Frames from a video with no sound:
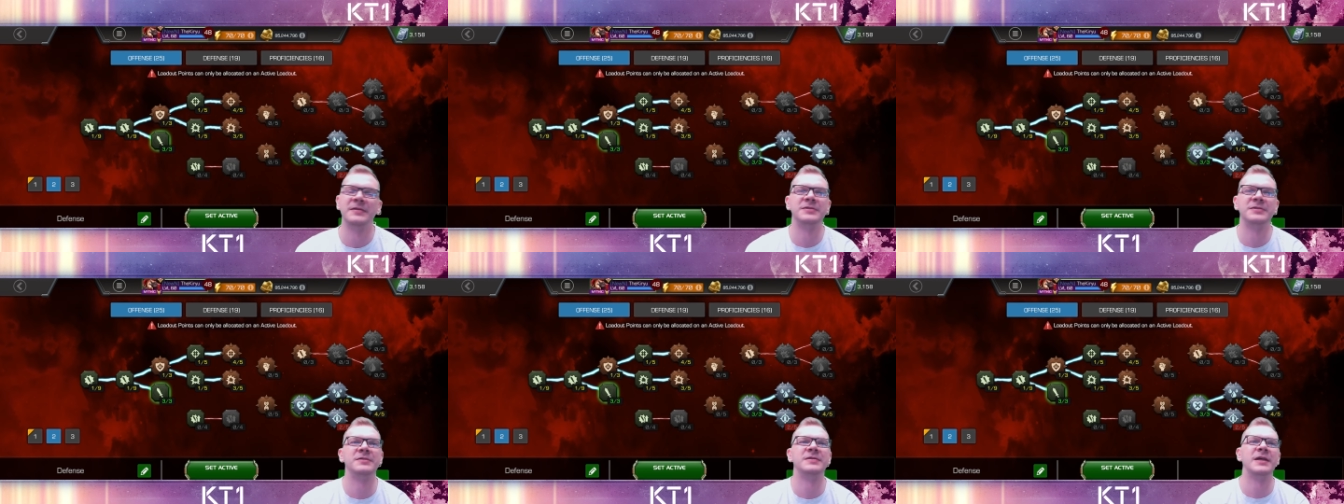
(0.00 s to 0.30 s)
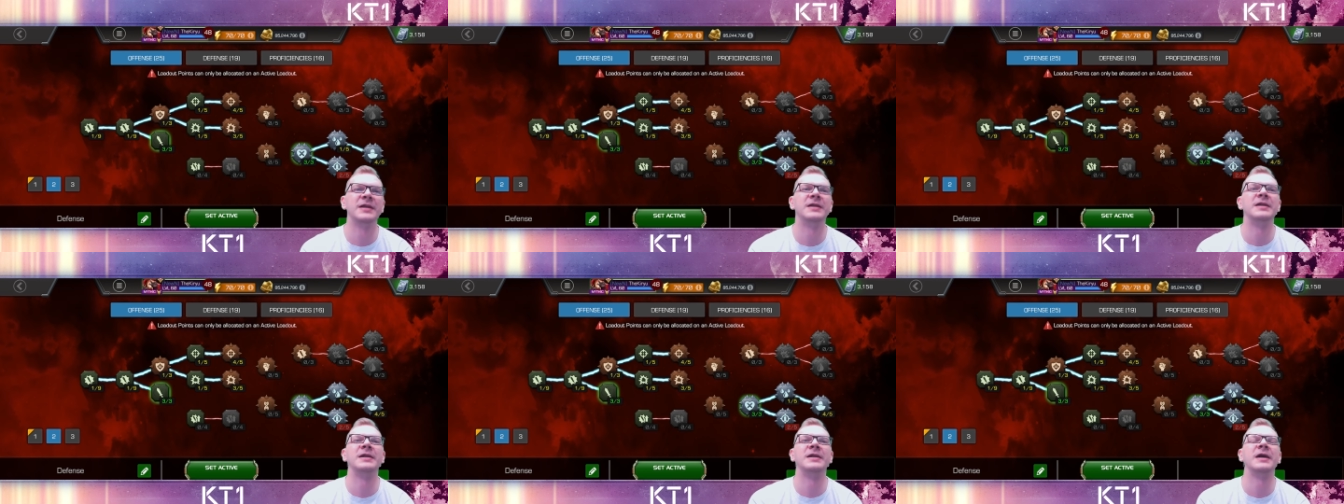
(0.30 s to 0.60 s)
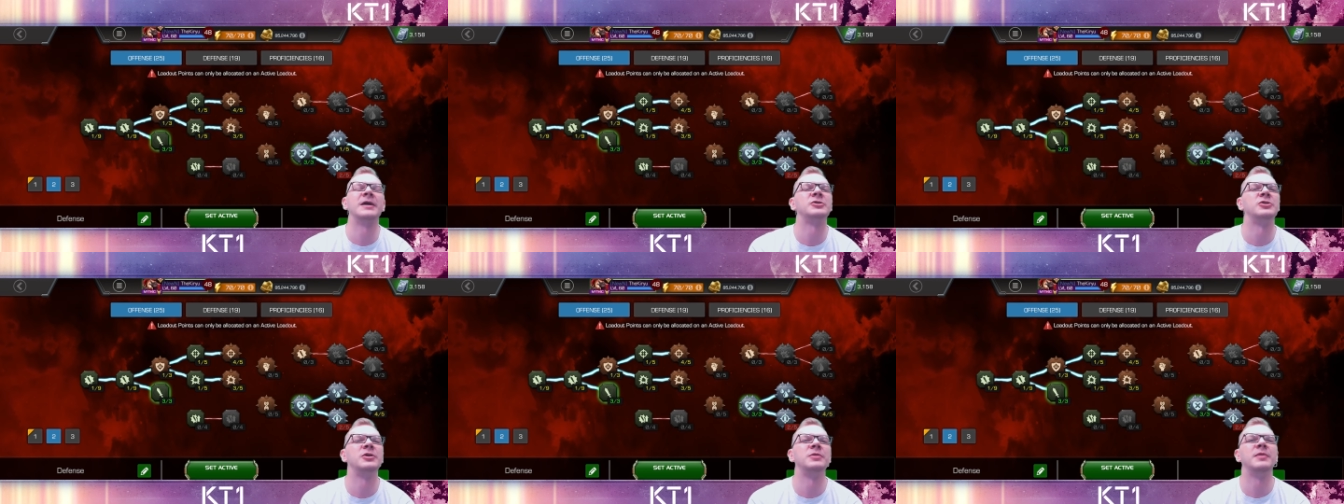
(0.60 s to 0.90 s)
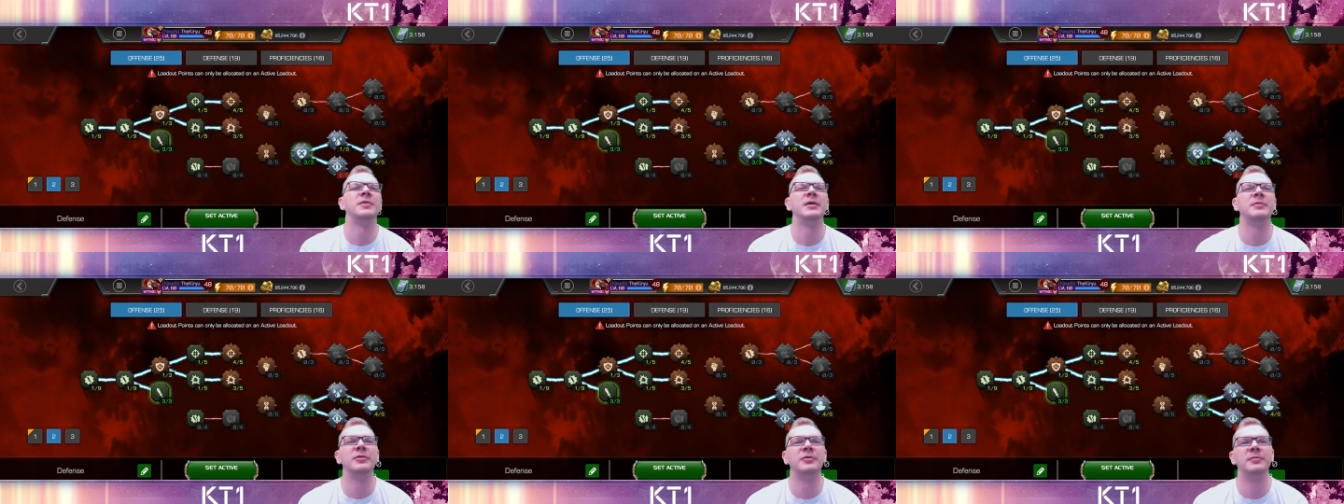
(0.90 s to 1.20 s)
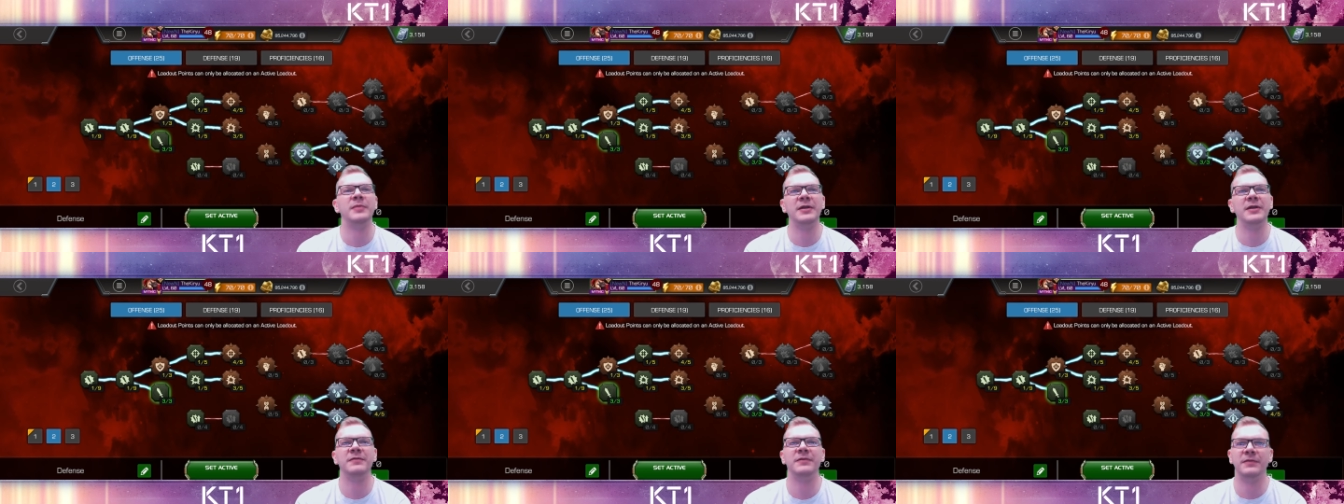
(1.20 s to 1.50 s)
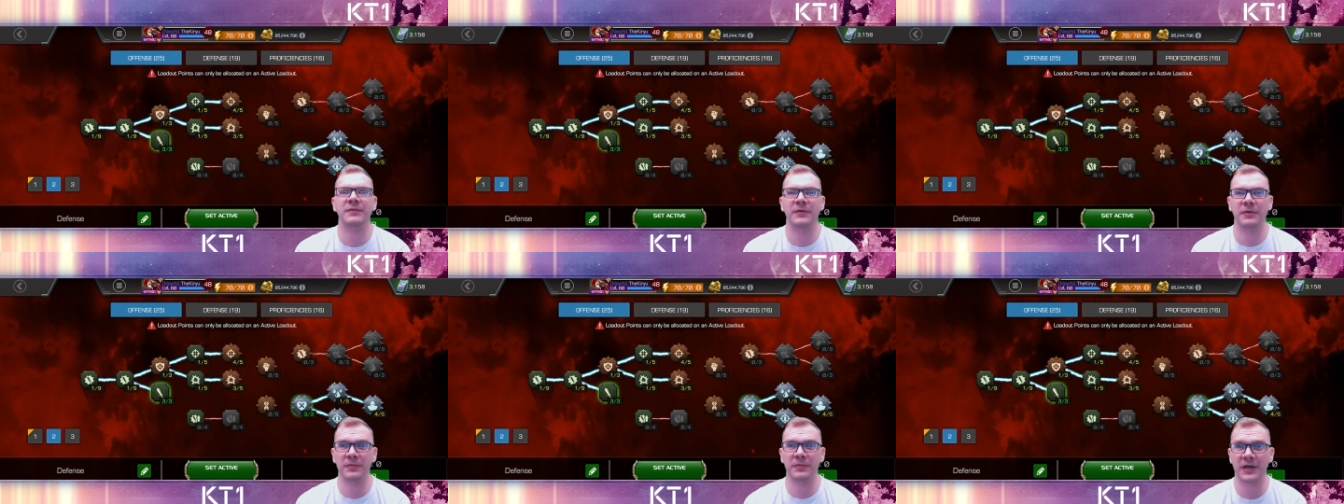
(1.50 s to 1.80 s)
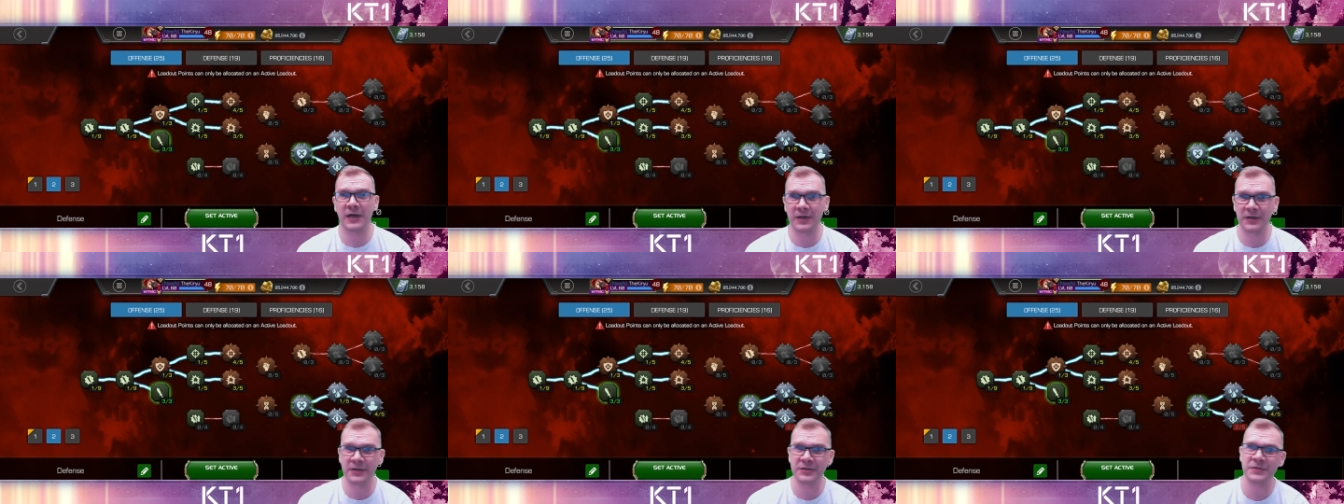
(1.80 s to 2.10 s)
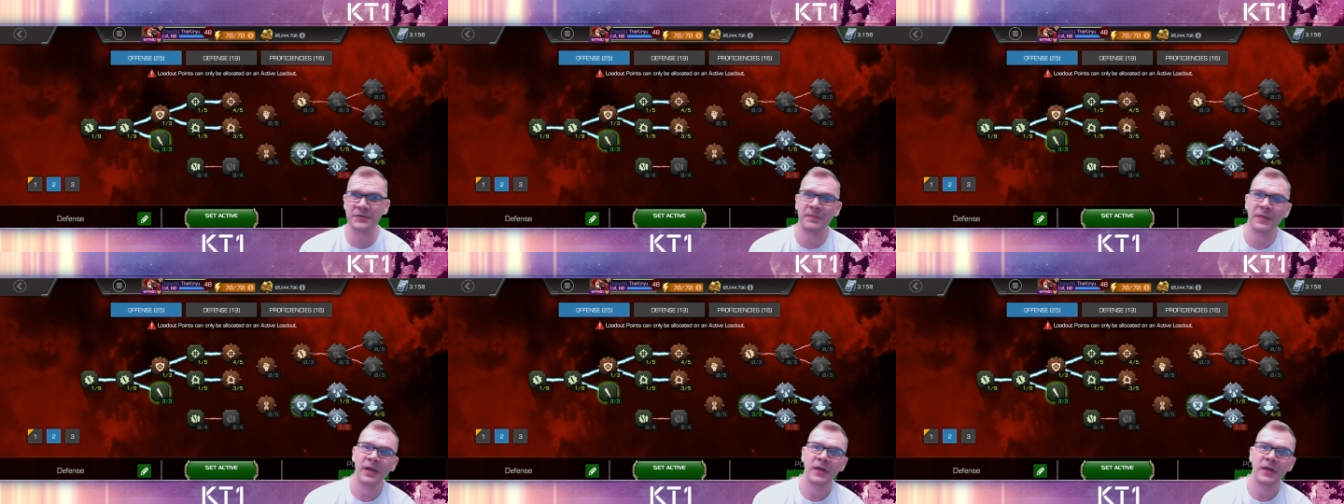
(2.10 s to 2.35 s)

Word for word: so they're going to actually be able to benefit from courage.